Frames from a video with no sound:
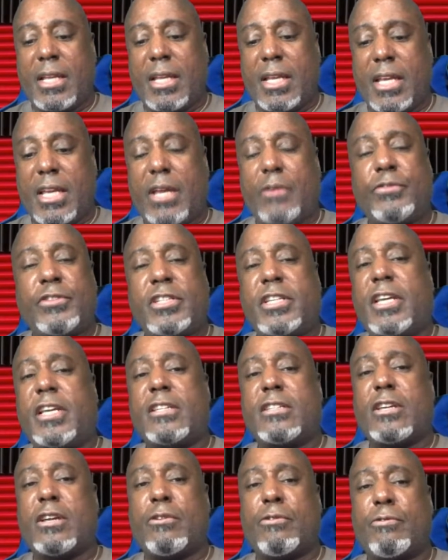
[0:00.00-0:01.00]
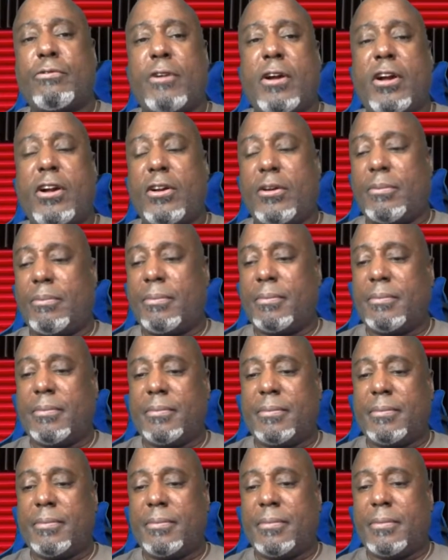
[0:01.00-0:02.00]
if she is confirmed,
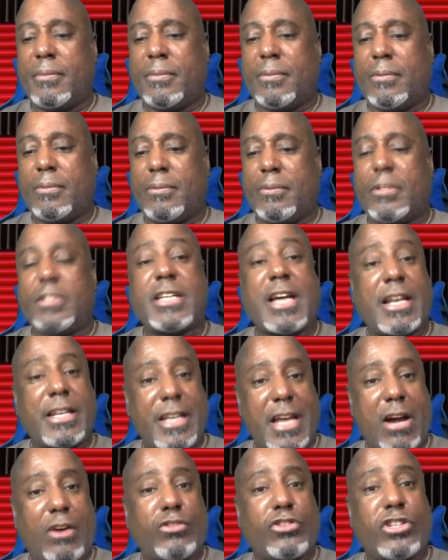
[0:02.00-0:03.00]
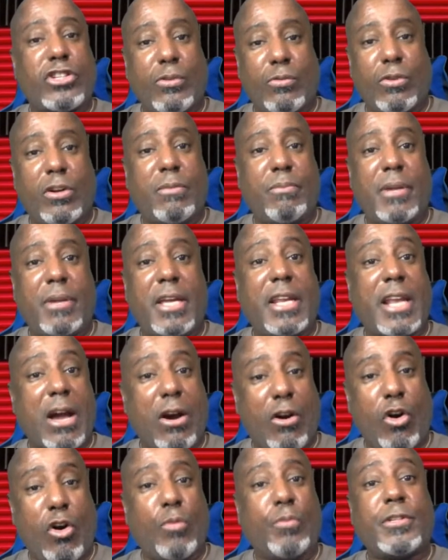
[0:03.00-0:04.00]
which I doubt she would be, and I
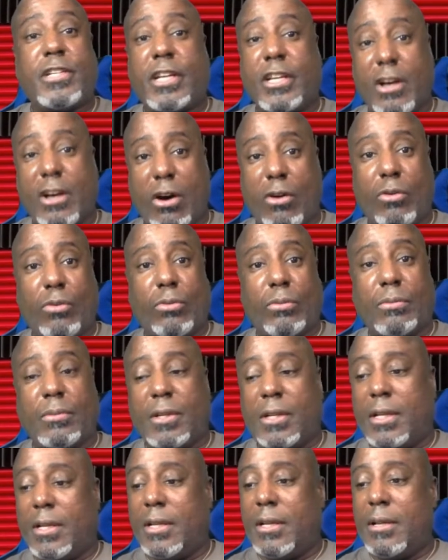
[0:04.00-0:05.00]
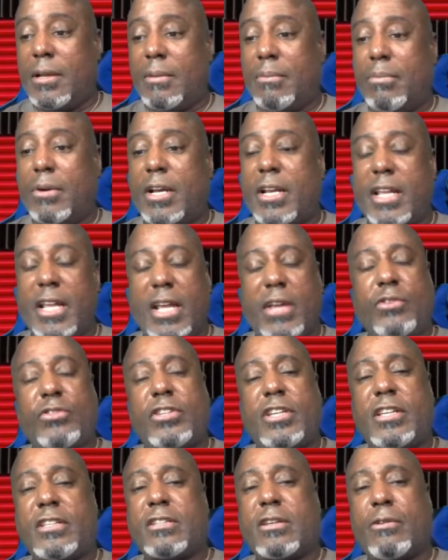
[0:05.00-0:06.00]
hope she don't, but if
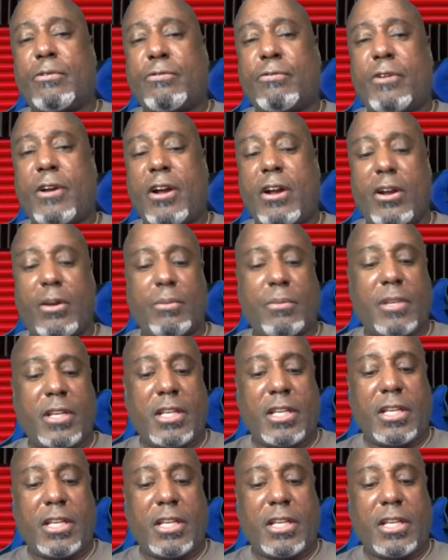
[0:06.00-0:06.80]
she's confirmed,